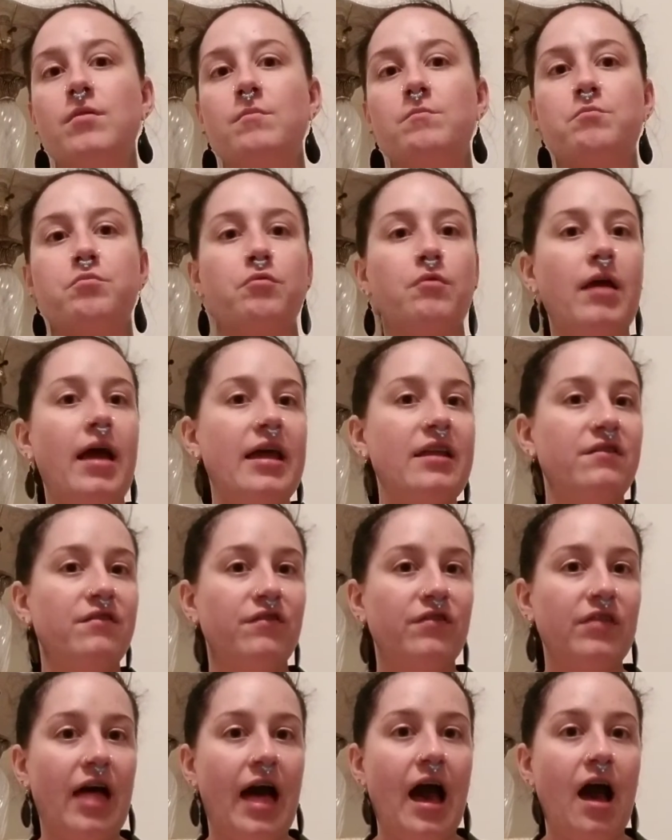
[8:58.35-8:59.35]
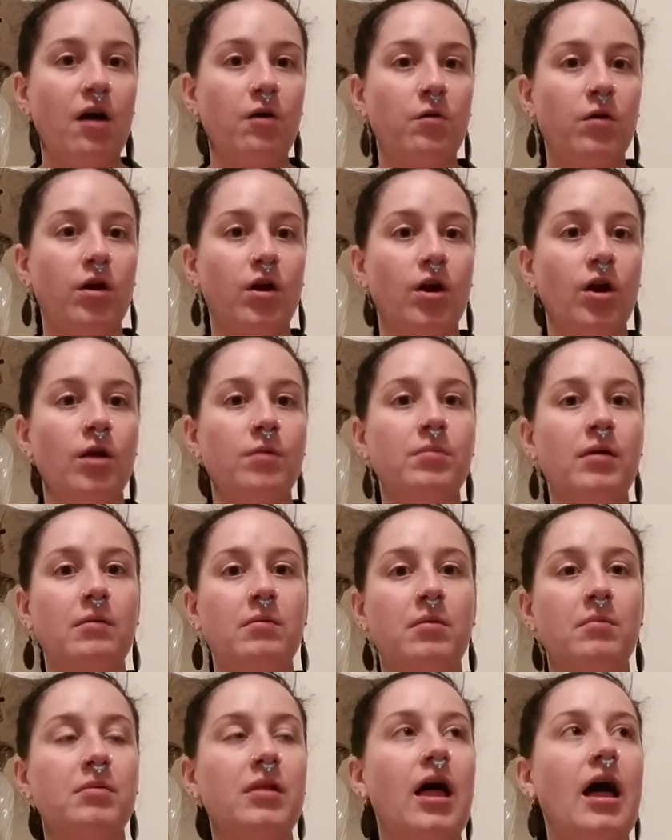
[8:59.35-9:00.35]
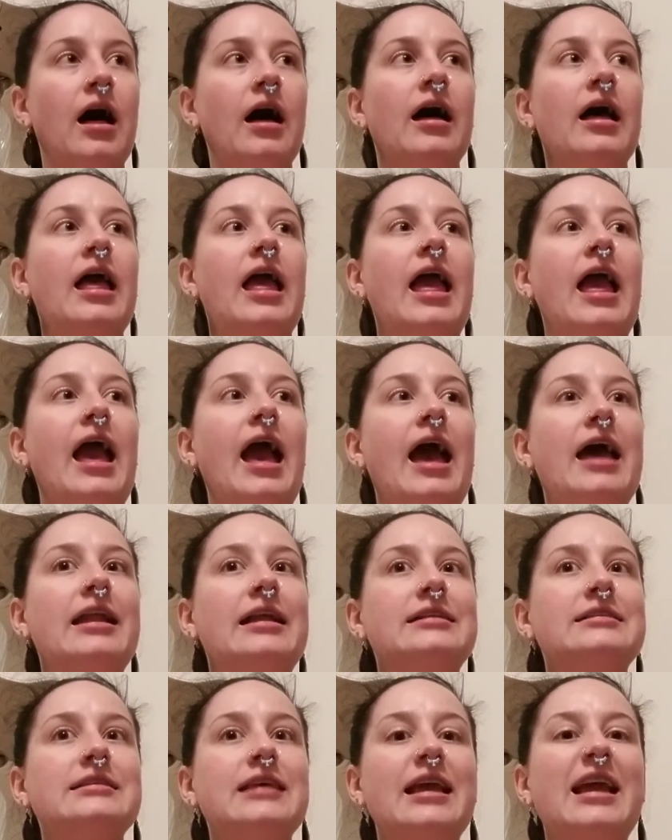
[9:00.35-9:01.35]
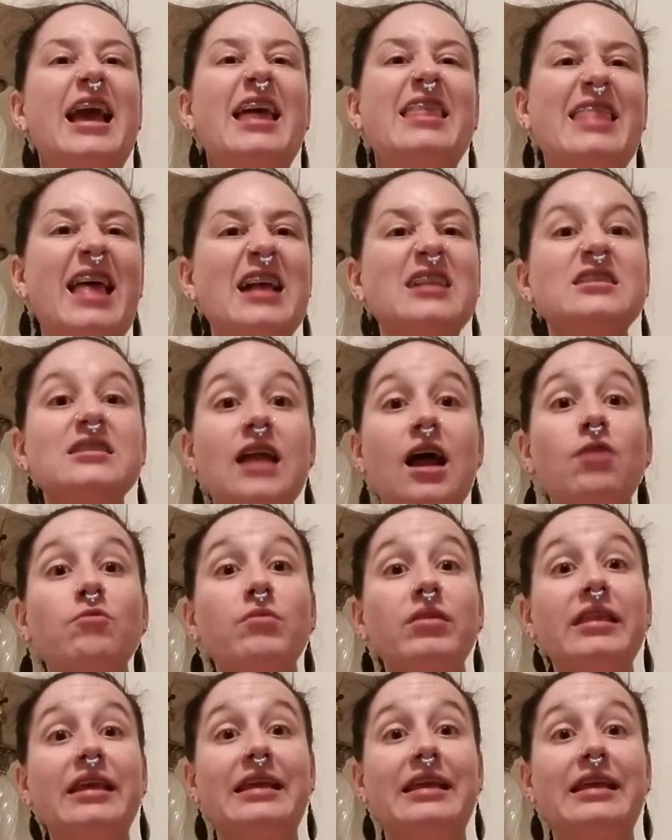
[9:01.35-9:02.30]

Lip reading: bread flour, blah, blah, blah. And it's like, and that's not really